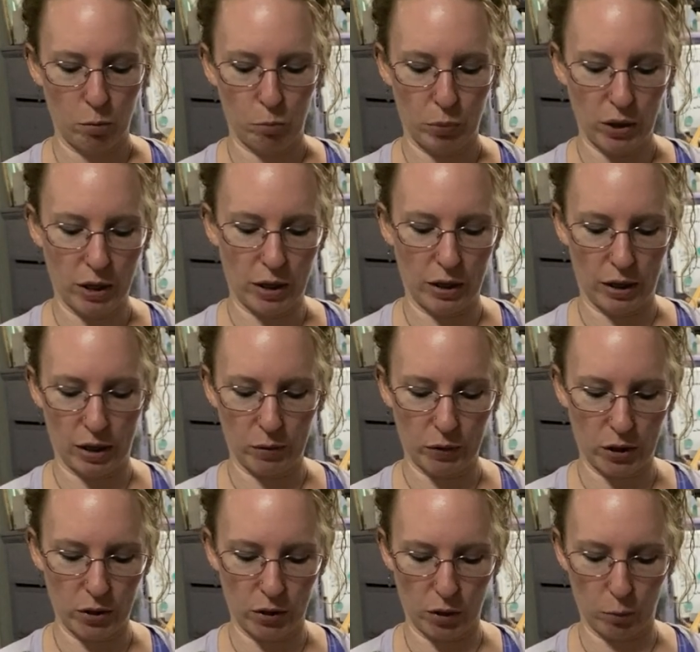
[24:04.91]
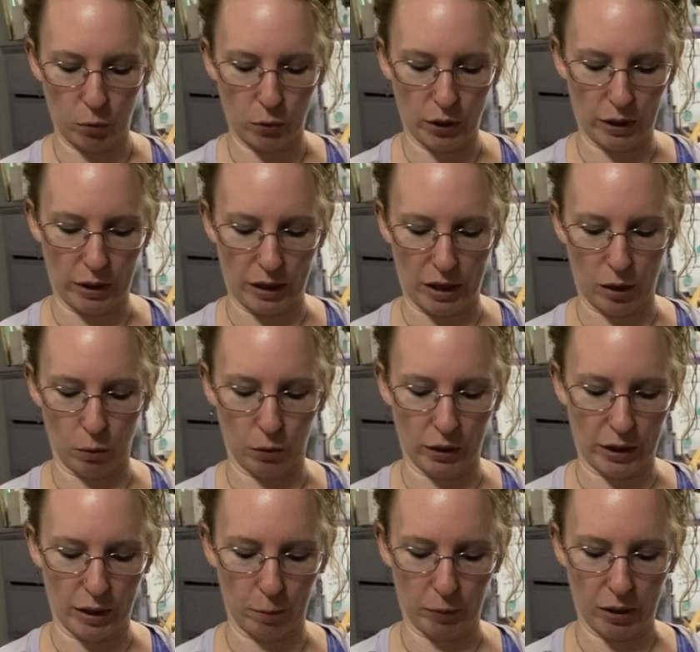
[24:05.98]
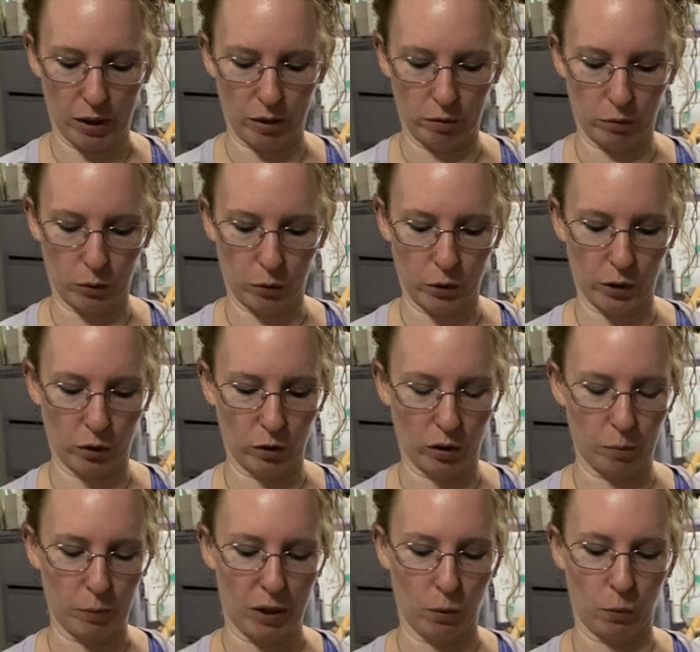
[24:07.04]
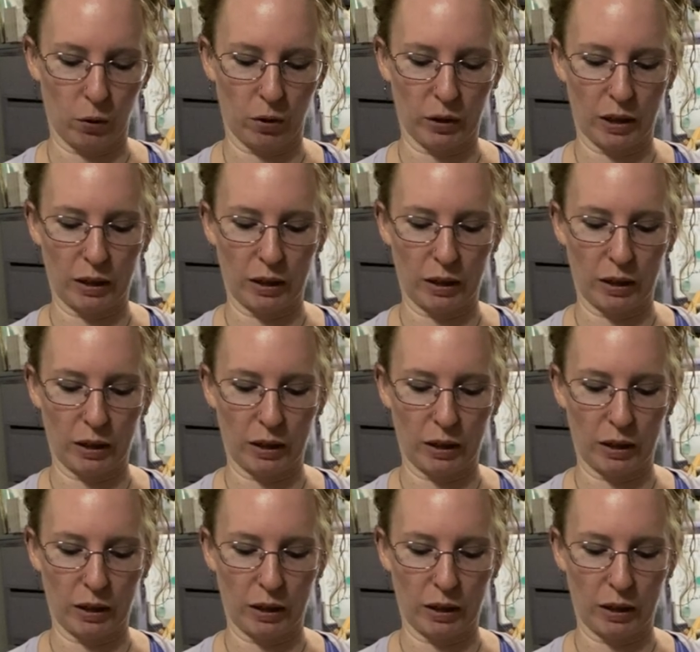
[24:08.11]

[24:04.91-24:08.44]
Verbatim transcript: But I've gotten to the point now where I am kind of critical of my work.